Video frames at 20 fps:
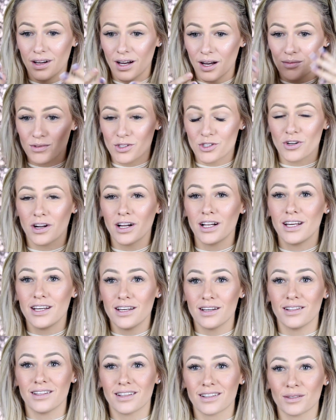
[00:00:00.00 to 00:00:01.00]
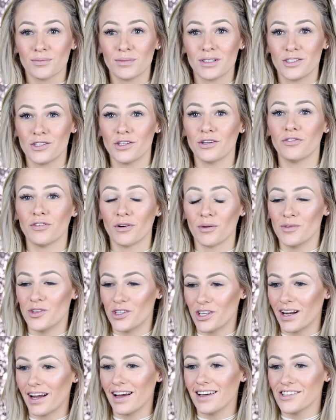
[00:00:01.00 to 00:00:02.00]
I'm struggling a little bit to film
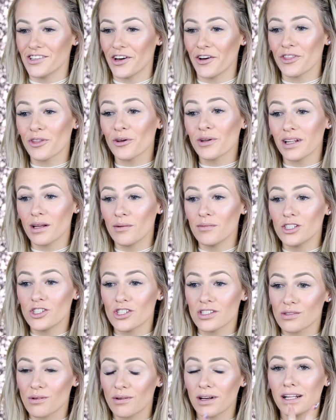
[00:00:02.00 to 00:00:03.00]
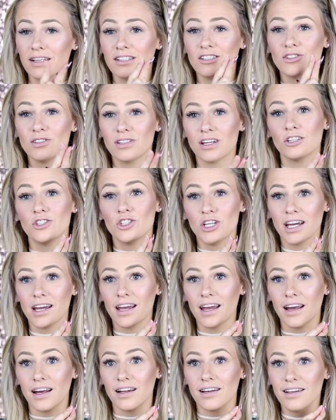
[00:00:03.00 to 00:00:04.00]
today, so I thought let me just quickly do the
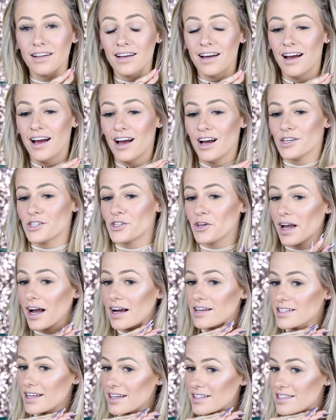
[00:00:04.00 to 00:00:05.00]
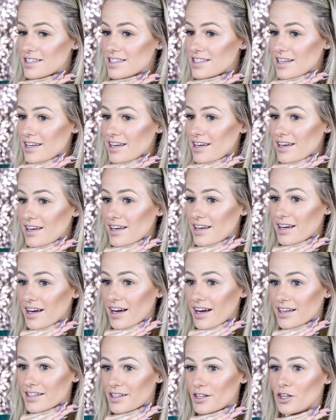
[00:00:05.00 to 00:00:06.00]
check-in so you guys can see
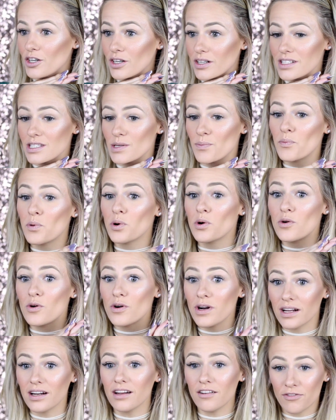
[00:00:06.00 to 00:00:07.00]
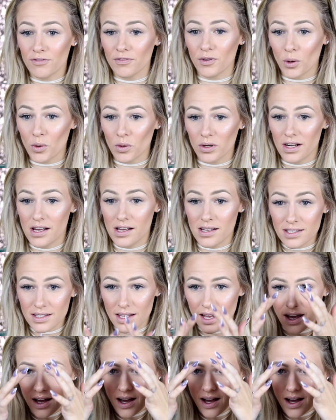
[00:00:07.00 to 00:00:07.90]
it looks pretty flawless.